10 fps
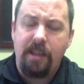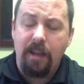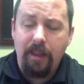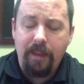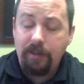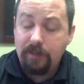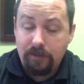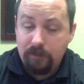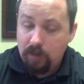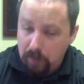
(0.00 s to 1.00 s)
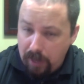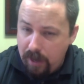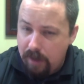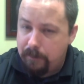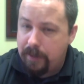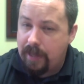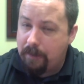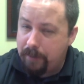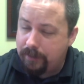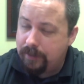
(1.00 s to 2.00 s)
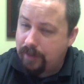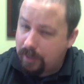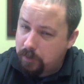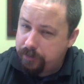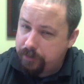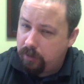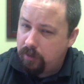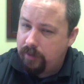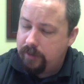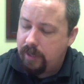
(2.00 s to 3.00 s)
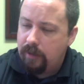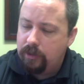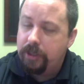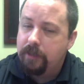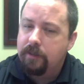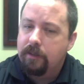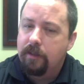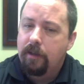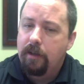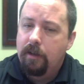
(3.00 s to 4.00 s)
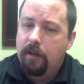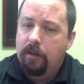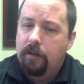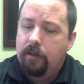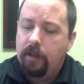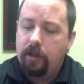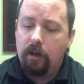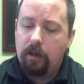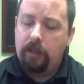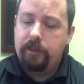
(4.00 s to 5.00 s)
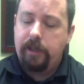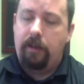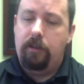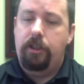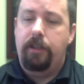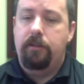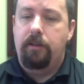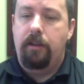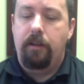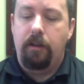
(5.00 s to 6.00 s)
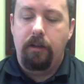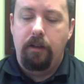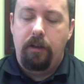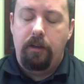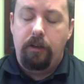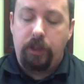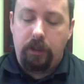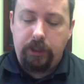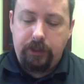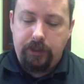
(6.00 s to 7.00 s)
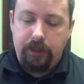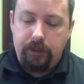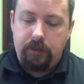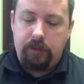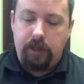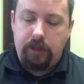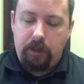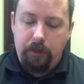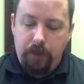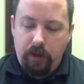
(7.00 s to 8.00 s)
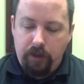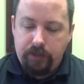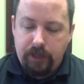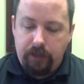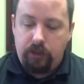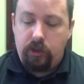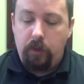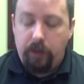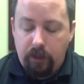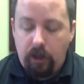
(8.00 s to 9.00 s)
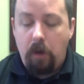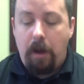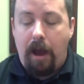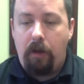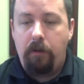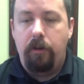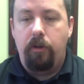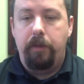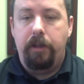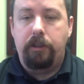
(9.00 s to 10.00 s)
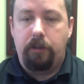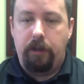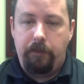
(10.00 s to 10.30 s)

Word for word: And that's okay. That means that that's what your ecclesiology is. That your ecclesiology is that the, the church exists as a community of saints who then go out and do ministry